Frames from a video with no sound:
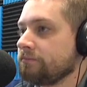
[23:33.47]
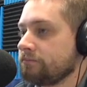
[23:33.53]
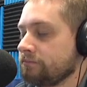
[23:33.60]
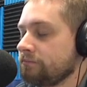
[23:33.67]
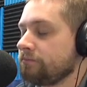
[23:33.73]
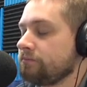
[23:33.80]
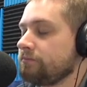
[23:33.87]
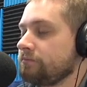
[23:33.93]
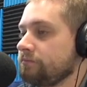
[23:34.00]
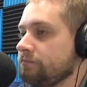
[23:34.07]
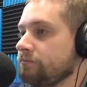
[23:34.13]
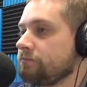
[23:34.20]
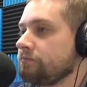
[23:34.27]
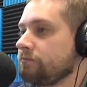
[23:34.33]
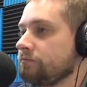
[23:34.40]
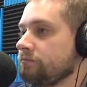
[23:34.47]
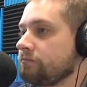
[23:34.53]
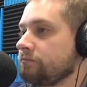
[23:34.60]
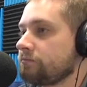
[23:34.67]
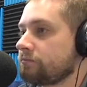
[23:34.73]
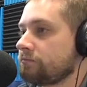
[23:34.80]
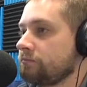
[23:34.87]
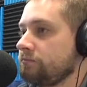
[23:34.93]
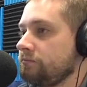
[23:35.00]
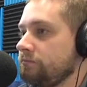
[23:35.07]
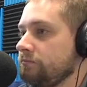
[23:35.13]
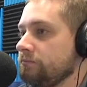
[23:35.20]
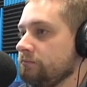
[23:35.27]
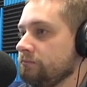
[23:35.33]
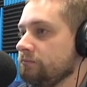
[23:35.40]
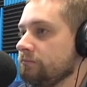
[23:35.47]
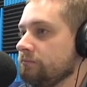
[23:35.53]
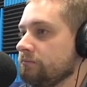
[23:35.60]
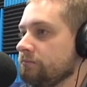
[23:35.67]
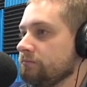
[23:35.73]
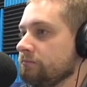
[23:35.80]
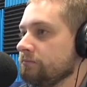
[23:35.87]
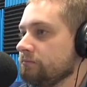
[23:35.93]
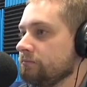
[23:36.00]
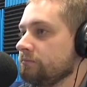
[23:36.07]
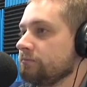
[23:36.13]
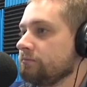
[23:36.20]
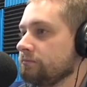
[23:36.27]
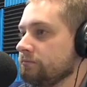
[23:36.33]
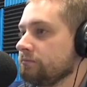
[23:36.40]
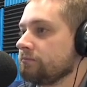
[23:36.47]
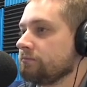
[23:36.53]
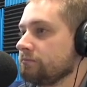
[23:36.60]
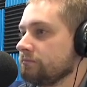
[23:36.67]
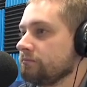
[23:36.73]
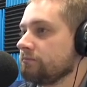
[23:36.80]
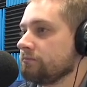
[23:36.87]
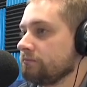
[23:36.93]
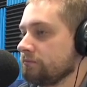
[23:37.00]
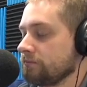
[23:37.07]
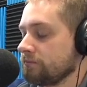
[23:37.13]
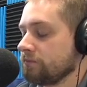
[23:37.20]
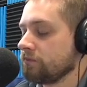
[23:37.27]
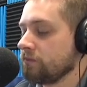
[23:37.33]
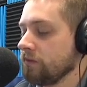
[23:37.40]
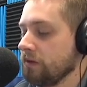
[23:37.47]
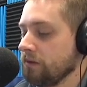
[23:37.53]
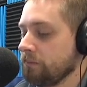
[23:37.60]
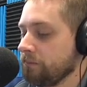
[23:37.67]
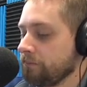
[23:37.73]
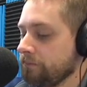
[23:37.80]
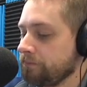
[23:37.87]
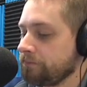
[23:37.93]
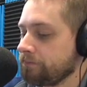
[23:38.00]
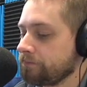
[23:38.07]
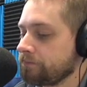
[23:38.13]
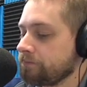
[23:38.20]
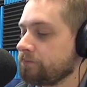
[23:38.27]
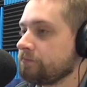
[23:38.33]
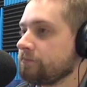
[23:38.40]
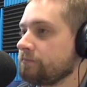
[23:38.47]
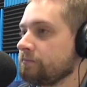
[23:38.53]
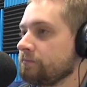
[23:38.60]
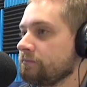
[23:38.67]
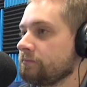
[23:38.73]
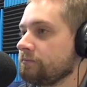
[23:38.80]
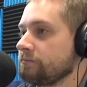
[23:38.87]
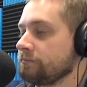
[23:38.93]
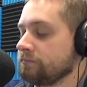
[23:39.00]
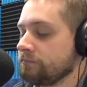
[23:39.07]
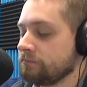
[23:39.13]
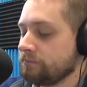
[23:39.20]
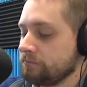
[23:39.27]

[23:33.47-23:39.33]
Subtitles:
(silent)